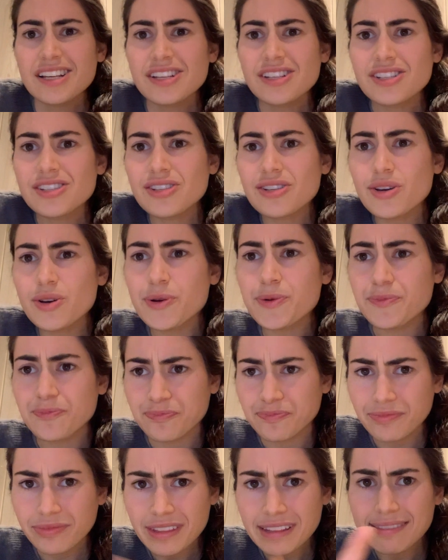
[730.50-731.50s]
So
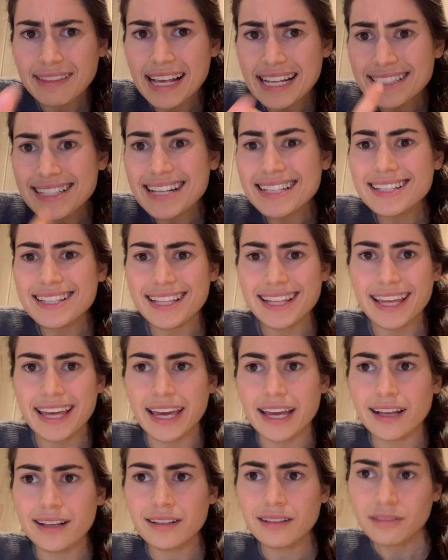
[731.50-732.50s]
they said to the
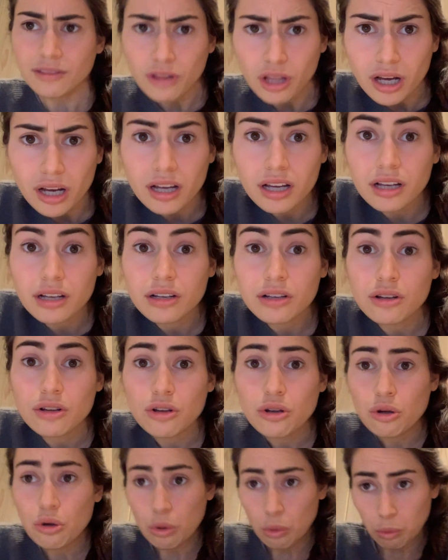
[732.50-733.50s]
king, look,
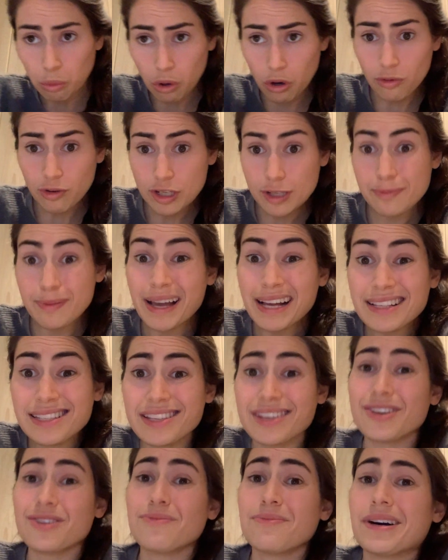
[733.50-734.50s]
we'll respect
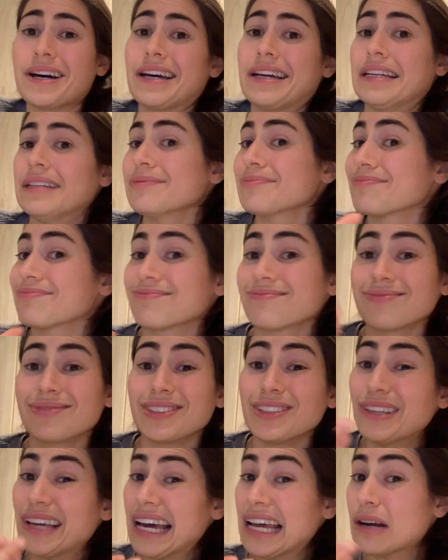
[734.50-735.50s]
you, but
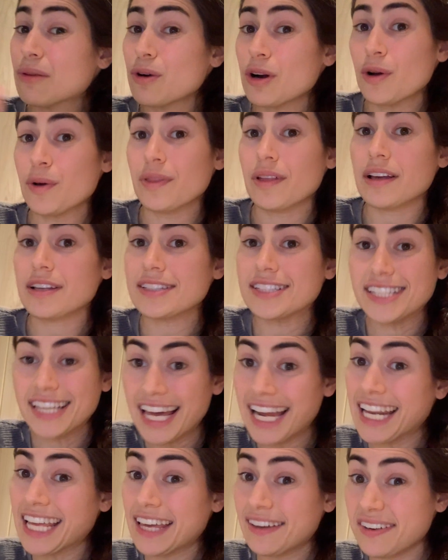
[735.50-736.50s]
you got to work with us. You
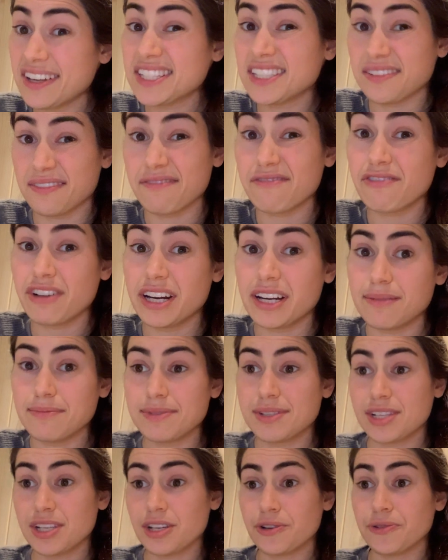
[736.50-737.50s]
got to give us some
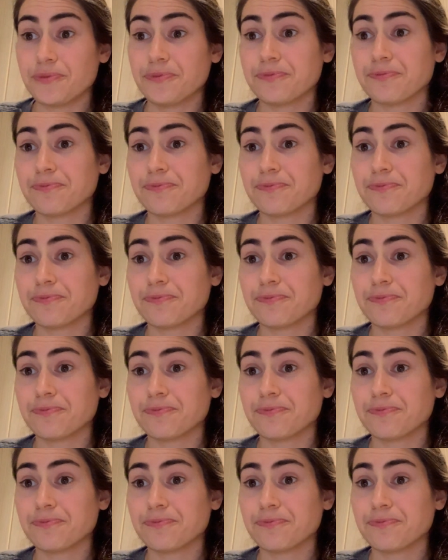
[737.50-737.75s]
freedoms too.